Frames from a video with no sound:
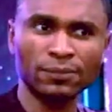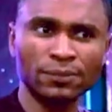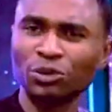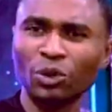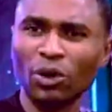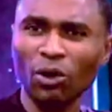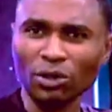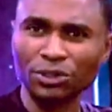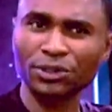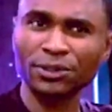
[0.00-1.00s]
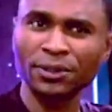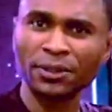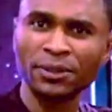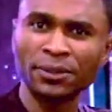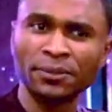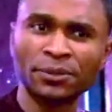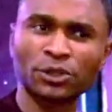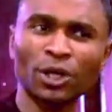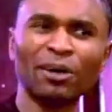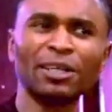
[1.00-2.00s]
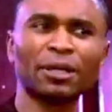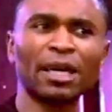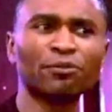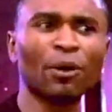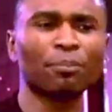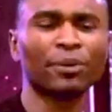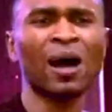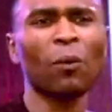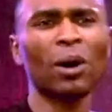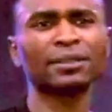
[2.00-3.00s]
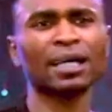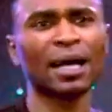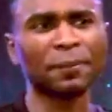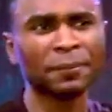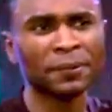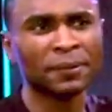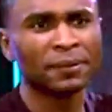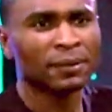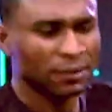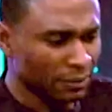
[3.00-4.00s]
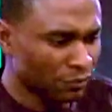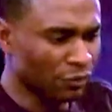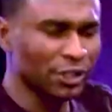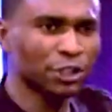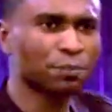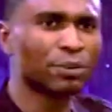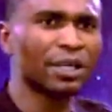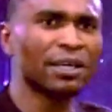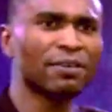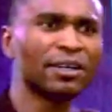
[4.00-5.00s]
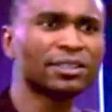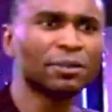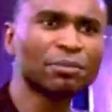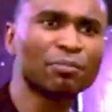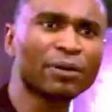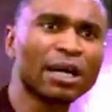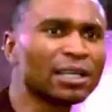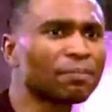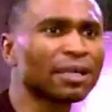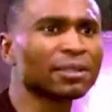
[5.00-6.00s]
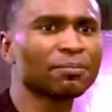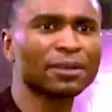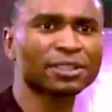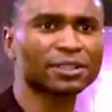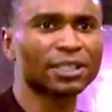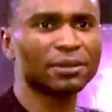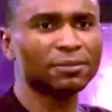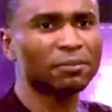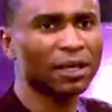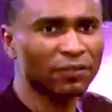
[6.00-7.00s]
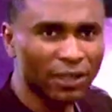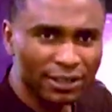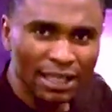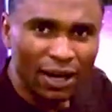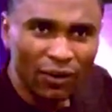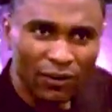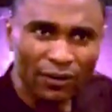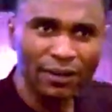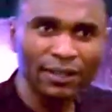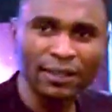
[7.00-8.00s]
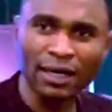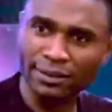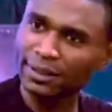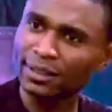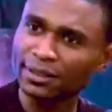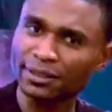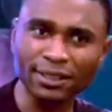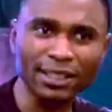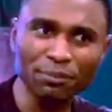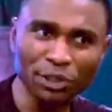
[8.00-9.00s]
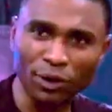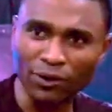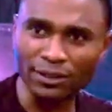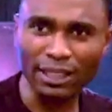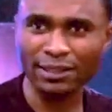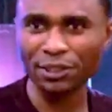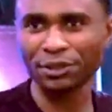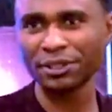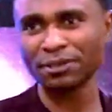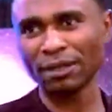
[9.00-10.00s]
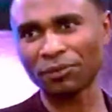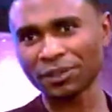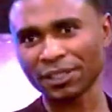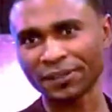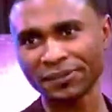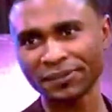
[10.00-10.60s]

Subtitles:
At no cost. Somebody came for prayer one time, finished praying a very simple prayer. The person said, man of God, is that all? I say, yes. He said, give me your water. I say, you don't need my water.